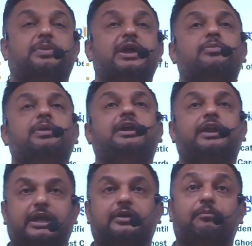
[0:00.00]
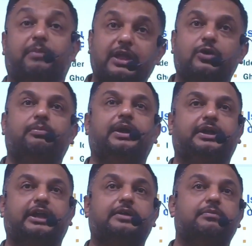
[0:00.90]

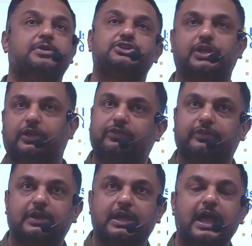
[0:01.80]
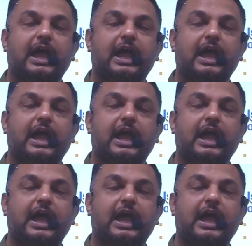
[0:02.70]
biometric machines.